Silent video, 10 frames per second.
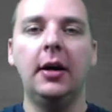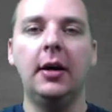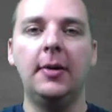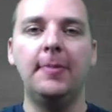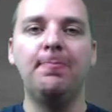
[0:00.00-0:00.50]

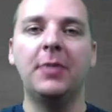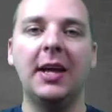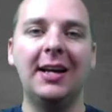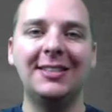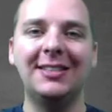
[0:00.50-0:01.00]
Um,
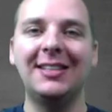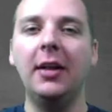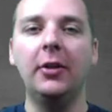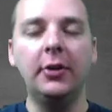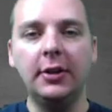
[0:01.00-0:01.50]
a
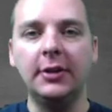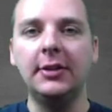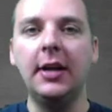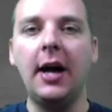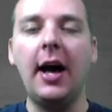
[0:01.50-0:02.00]
scalar does
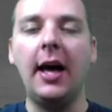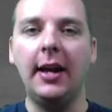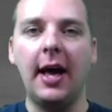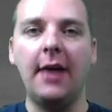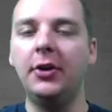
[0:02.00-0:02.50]

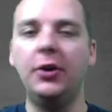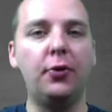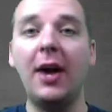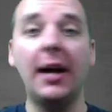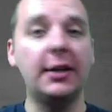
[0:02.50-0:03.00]
not have a
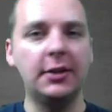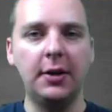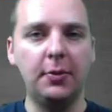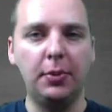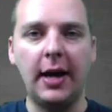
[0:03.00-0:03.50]

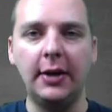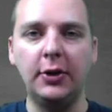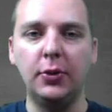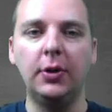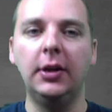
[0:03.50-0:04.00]
direction implied
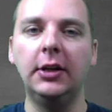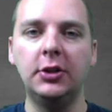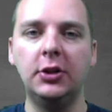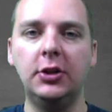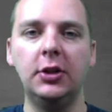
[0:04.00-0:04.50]
to it.
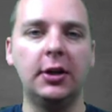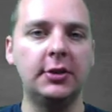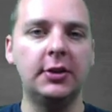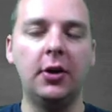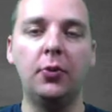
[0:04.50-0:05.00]
It's
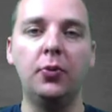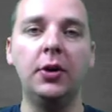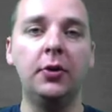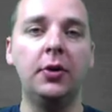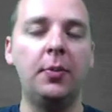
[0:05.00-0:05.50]
just a
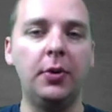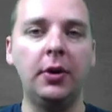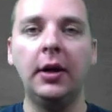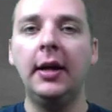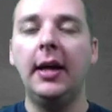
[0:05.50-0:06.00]
real
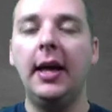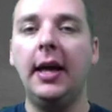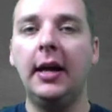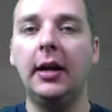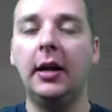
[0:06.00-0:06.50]
number.
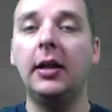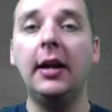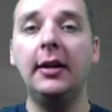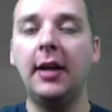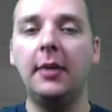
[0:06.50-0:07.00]
And a
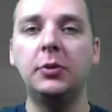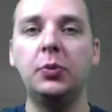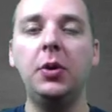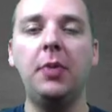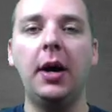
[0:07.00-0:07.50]
lot of
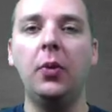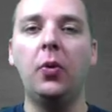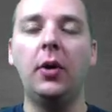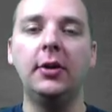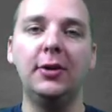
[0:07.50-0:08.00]
times we might
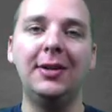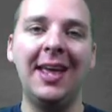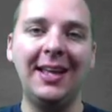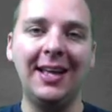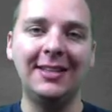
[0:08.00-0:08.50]
want to
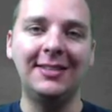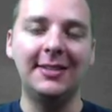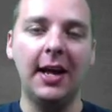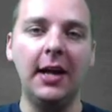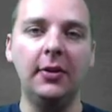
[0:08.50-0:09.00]
take a
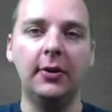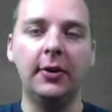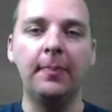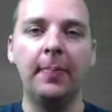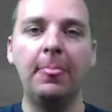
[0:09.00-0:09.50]

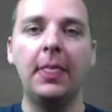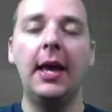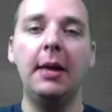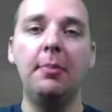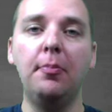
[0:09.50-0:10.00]
scalar
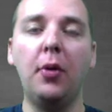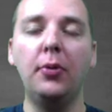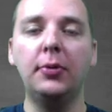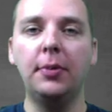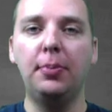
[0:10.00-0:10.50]
and
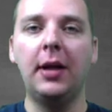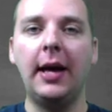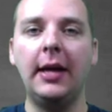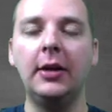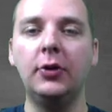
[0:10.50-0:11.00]

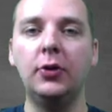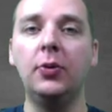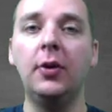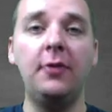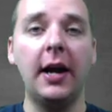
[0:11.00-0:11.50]
multiply it
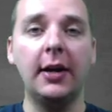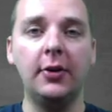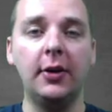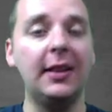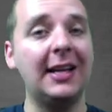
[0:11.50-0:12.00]
to a
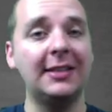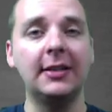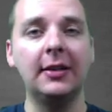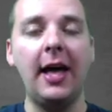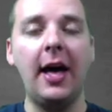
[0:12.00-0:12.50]
vector, and that's
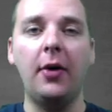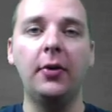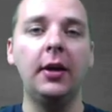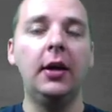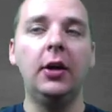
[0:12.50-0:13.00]

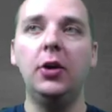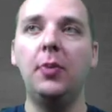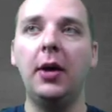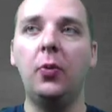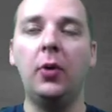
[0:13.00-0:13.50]
allowed. You
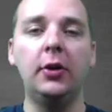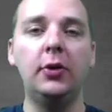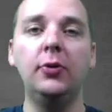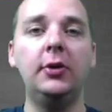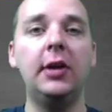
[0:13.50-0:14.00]
might want
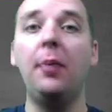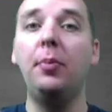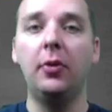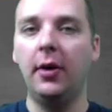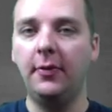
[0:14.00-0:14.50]
to
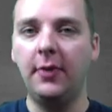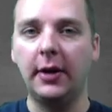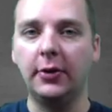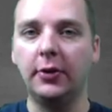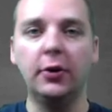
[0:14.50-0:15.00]
double a
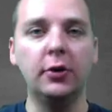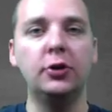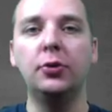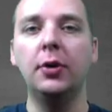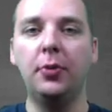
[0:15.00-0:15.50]
vector or
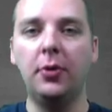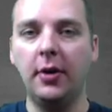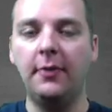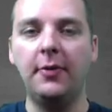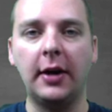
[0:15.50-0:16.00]

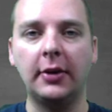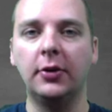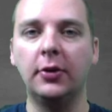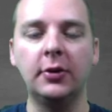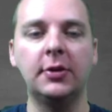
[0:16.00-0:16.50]
triple a
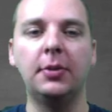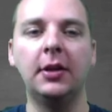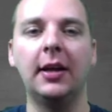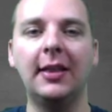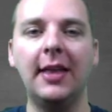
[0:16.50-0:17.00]
vector or
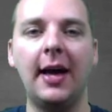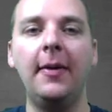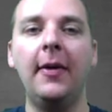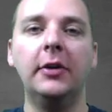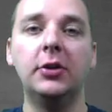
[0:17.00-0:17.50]
something like
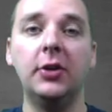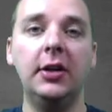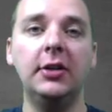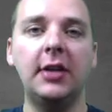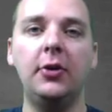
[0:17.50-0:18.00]
that. So
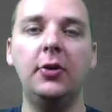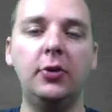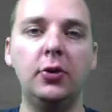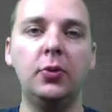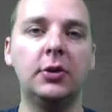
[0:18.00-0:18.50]
here's how you
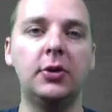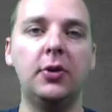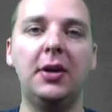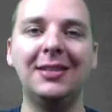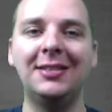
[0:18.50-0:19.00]
do what's
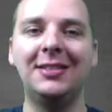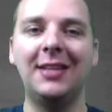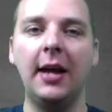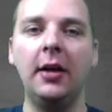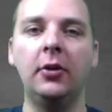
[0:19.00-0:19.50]
known as
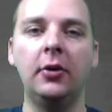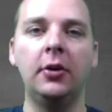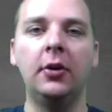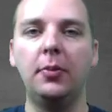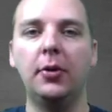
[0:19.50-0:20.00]

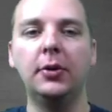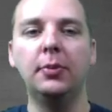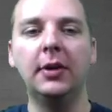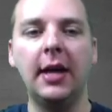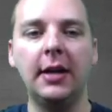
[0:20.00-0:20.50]
scalar
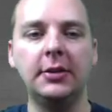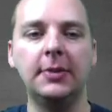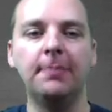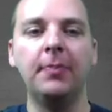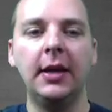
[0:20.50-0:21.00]

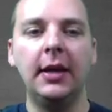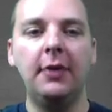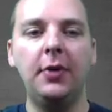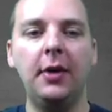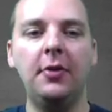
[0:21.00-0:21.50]
multiplication.
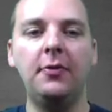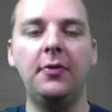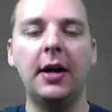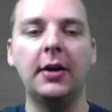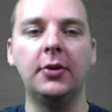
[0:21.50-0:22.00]
If you have a
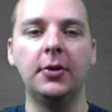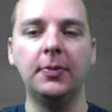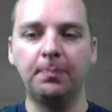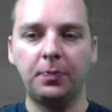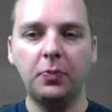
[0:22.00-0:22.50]
vector,